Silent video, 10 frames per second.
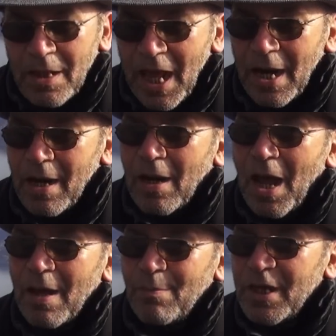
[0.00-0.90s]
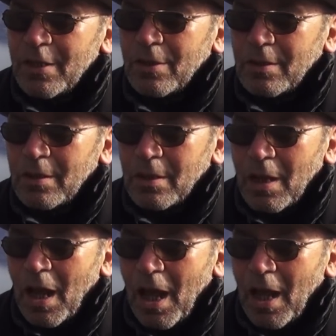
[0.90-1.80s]
Then I
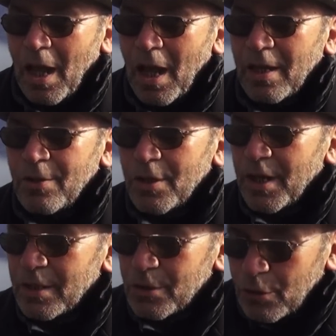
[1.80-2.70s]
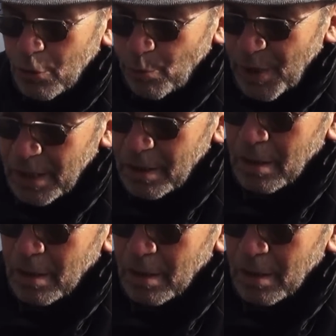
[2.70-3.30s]
had the occasion to meet